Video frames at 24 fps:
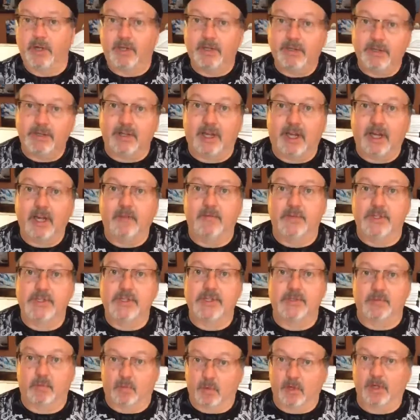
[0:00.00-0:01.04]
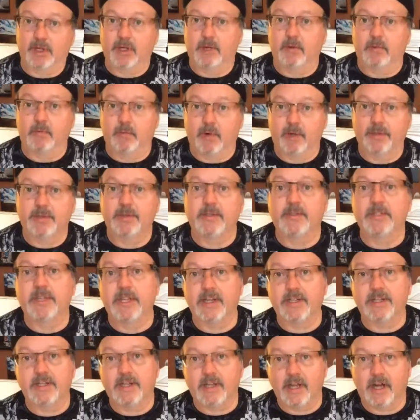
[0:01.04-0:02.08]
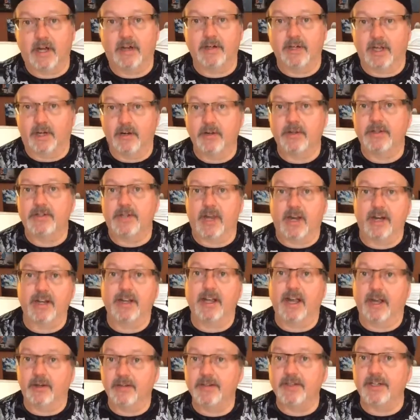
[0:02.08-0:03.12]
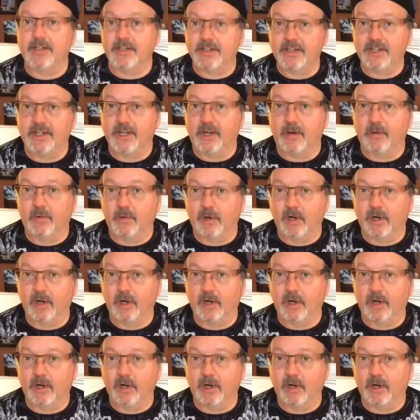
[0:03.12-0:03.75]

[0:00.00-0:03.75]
Well, a lot of it's just working with TTL and understanding how TTL